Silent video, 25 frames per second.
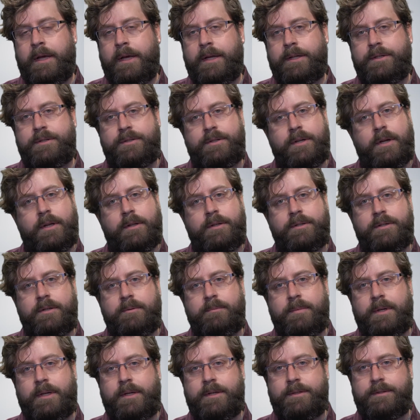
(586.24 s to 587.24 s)
it's
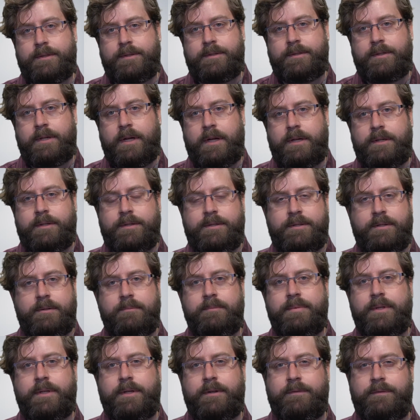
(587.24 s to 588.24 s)
challenging because it's not
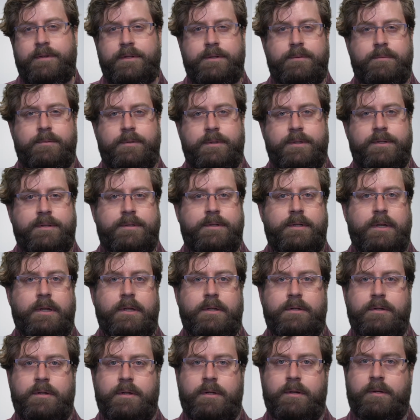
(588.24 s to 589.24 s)
simply a visual
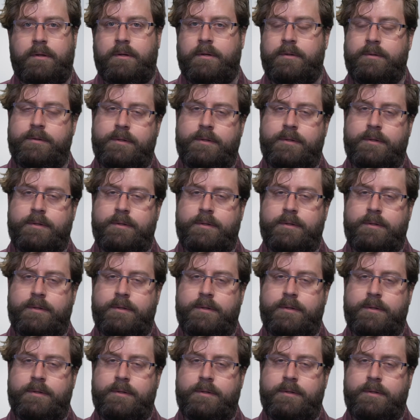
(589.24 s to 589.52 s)
distinction.